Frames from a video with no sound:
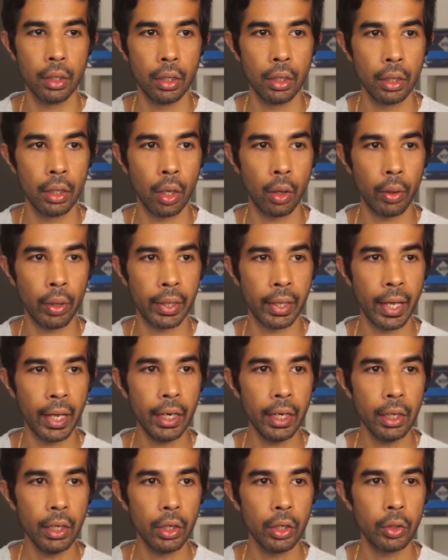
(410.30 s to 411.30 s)
Now
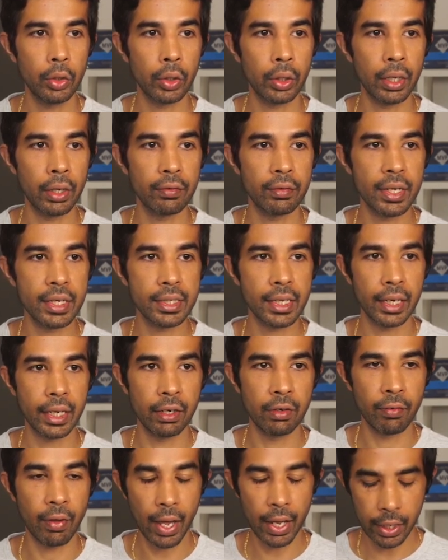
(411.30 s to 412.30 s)
again, to give this an
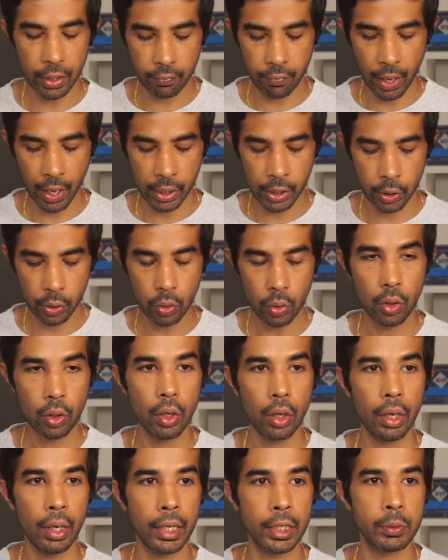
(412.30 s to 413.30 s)
invalid value,
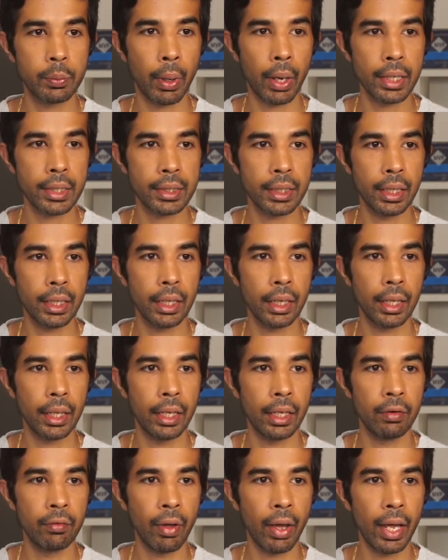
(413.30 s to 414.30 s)
let's pass in
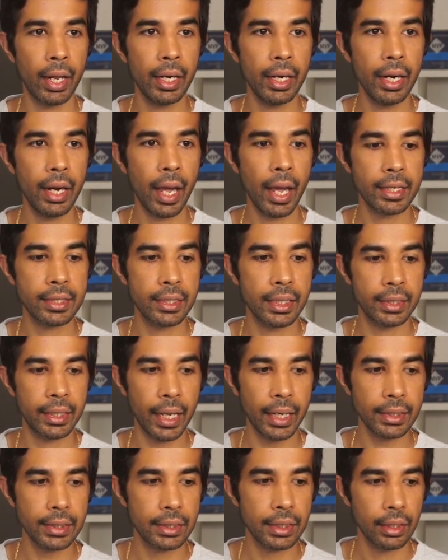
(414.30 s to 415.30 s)
invalid as the
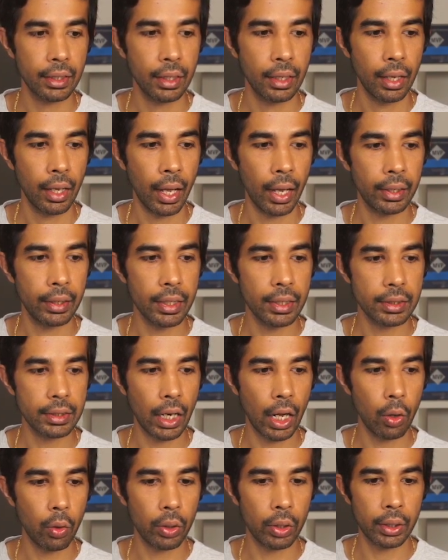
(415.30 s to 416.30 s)
text, and this
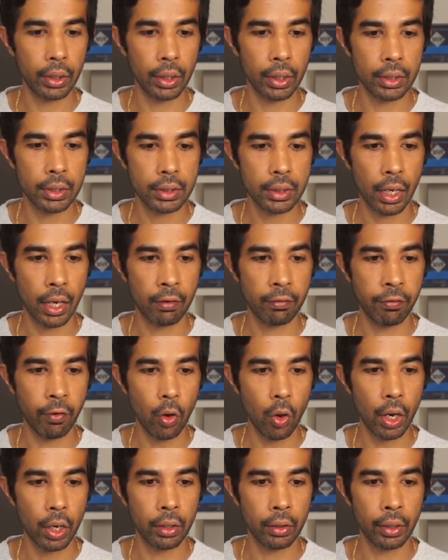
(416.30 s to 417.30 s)
now returns a
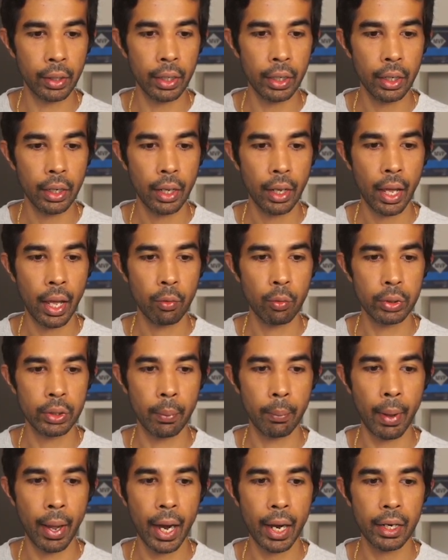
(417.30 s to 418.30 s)
400 with a
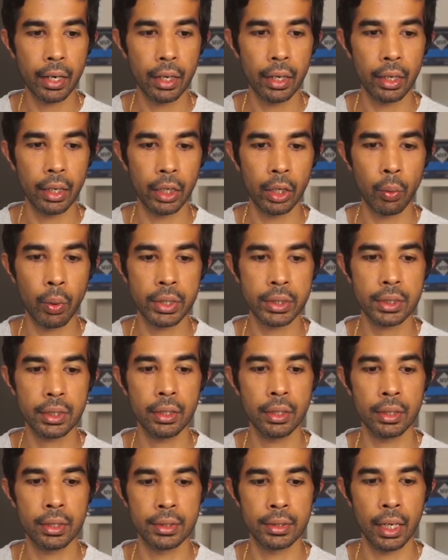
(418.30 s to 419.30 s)
bad request
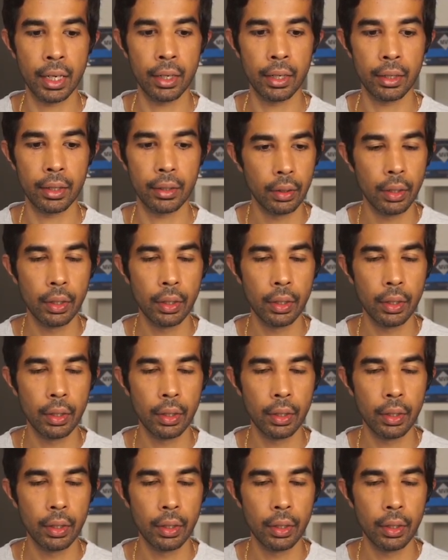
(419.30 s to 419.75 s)
result.